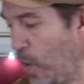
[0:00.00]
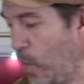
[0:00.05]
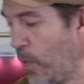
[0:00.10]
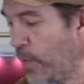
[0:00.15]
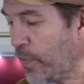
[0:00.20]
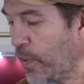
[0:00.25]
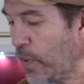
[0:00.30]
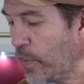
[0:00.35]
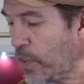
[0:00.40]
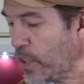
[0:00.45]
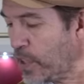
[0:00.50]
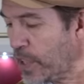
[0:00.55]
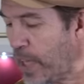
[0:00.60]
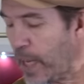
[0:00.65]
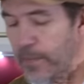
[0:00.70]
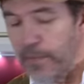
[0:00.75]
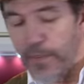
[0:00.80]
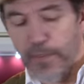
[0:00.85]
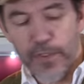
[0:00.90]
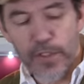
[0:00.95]
We've got the
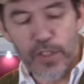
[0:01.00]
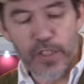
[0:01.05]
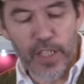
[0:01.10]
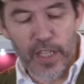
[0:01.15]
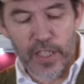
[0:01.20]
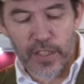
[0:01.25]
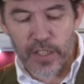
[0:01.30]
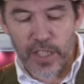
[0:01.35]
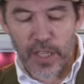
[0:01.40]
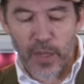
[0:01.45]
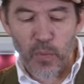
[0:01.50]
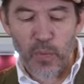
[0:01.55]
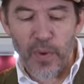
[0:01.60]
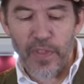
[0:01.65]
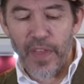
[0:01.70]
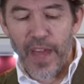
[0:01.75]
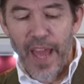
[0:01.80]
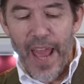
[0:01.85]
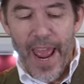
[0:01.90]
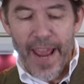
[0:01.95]
same facility
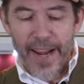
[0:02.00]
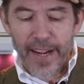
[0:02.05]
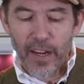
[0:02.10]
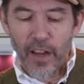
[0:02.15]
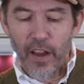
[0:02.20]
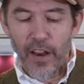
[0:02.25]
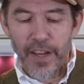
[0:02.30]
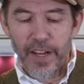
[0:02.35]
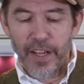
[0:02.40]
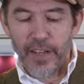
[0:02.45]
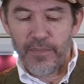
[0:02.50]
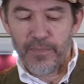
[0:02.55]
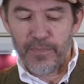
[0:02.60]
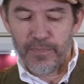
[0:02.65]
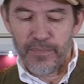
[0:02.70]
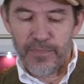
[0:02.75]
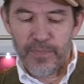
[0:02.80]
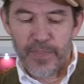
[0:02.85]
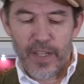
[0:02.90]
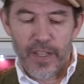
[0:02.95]
with the headliner
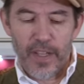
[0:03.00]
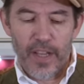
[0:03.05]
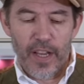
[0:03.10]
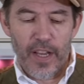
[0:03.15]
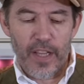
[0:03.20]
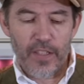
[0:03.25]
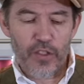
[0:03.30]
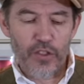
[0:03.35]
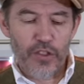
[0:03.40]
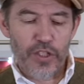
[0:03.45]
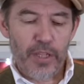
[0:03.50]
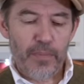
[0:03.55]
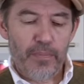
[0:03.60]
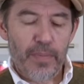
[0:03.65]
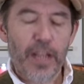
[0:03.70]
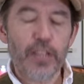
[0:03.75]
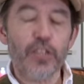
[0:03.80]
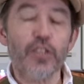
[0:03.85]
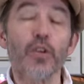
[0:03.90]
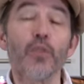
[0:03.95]
as the cheek
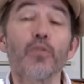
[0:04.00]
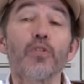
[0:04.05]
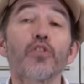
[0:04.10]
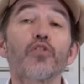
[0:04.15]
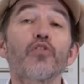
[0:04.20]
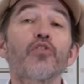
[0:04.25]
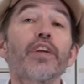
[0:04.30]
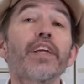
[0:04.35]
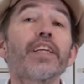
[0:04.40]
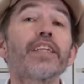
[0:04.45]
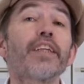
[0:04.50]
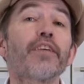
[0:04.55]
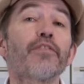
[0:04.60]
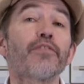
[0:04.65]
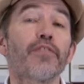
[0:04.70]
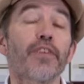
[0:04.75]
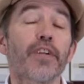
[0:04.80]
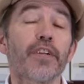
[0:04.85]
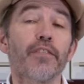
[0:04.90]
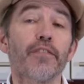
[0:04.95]
pad, so three
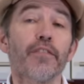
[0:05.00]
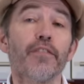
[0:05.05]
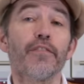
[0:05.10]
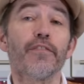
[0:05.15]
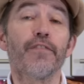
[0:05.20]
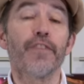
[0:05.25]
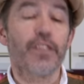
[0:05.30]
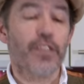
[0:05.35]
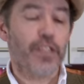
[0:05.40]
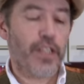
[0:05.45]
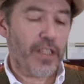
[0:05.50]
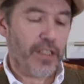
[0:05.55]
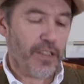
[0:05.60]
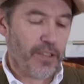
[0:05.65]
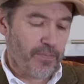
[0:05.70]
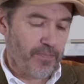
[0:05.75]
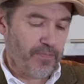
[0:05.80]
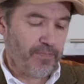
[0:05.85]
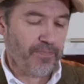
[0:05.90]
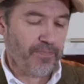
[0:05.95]
different fittings.